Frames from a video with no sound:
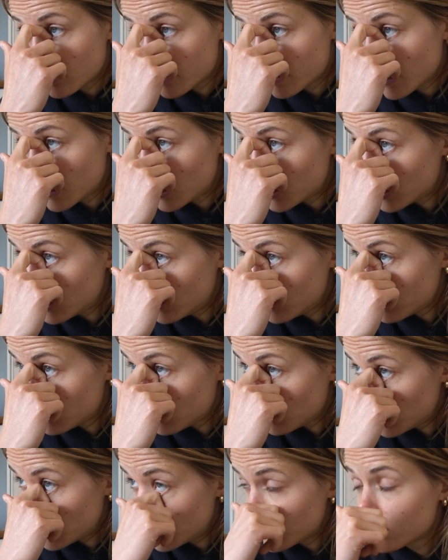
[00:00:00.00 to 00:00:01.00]
session, so
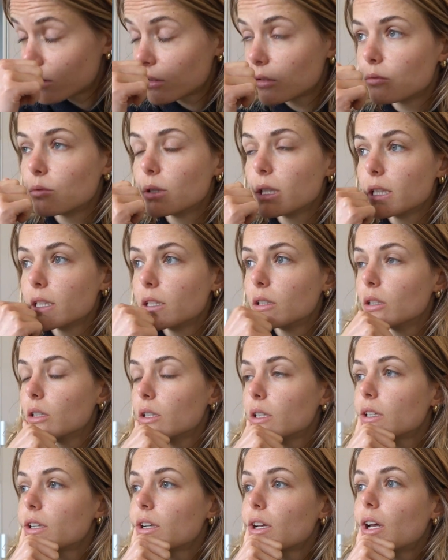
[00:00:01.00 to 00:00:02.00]
that's really
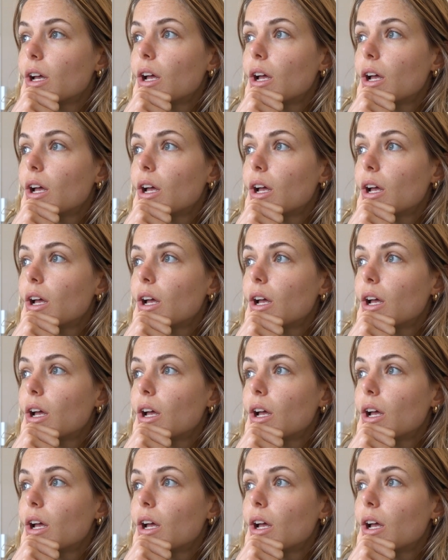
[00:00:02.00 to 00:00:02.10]
good.